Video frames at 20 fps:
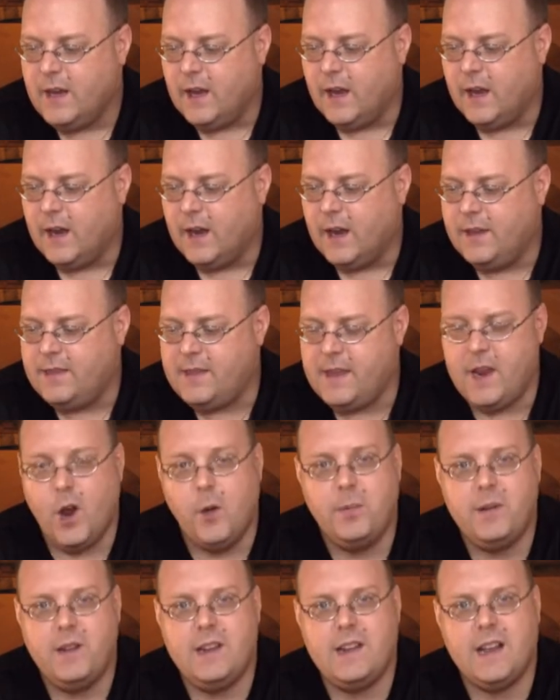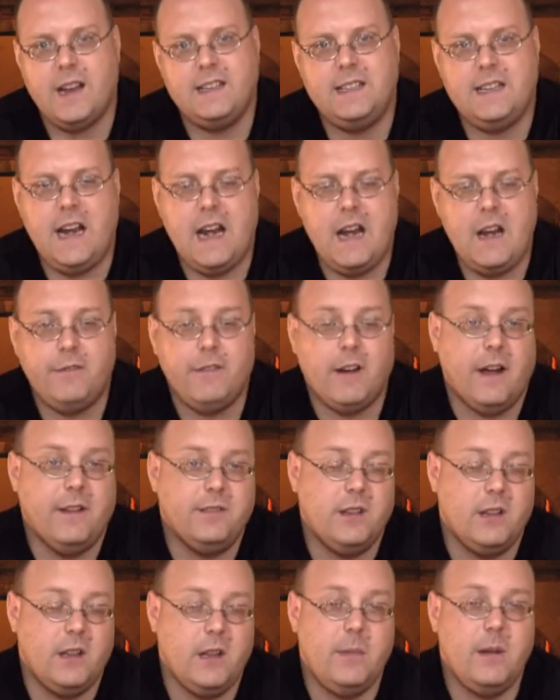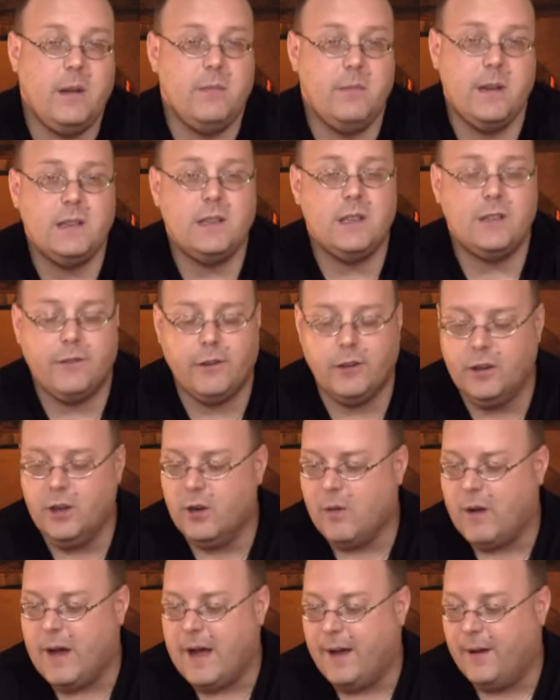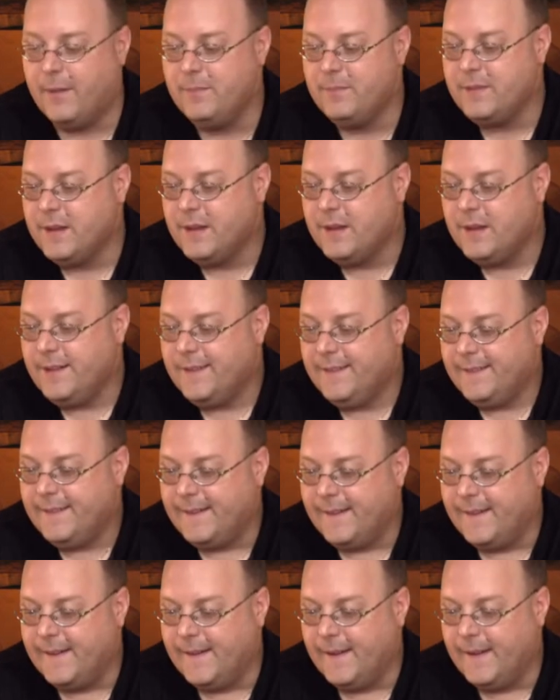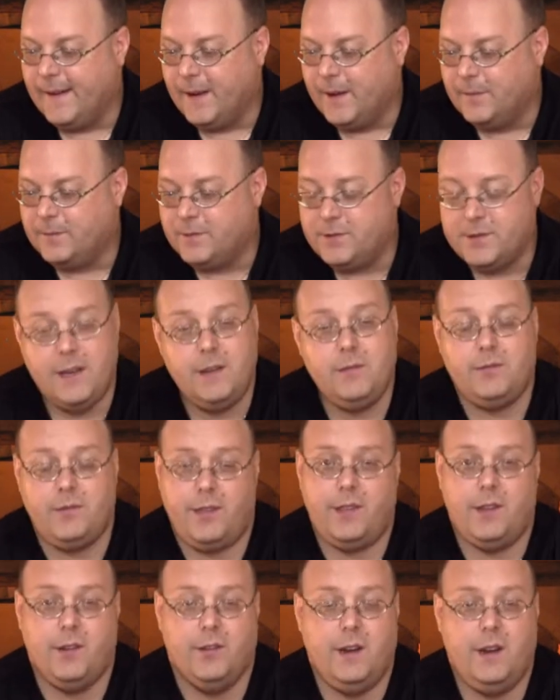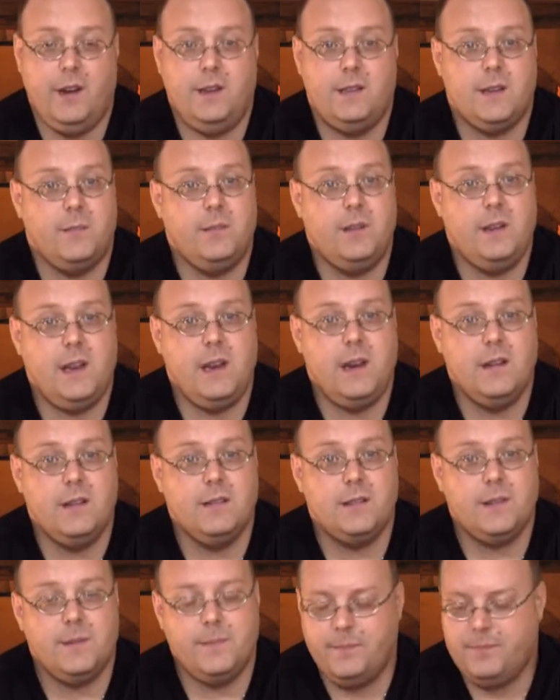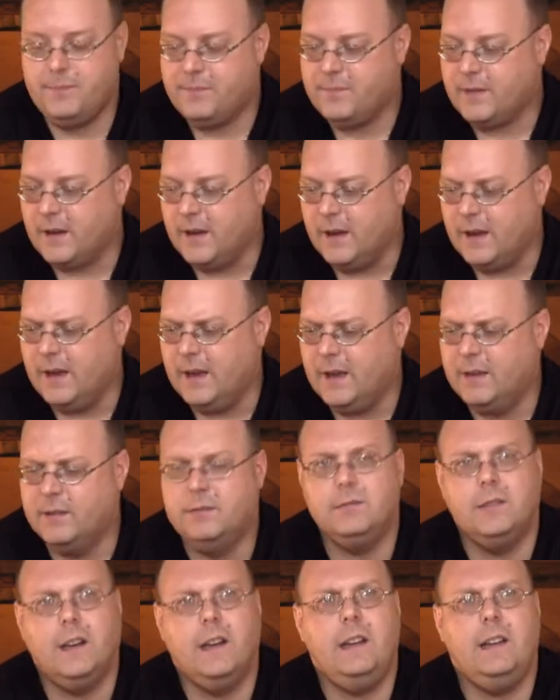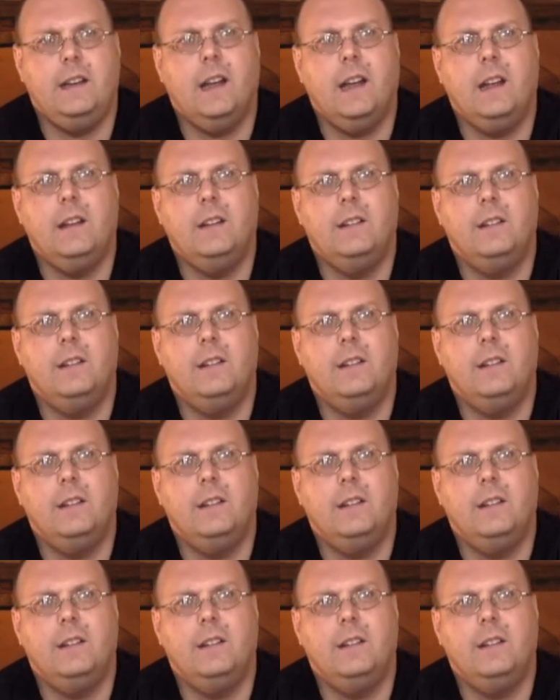uh, and they opened in 1985. So they've been in business for a little while, um, say 30 something years uh, right? Yeah,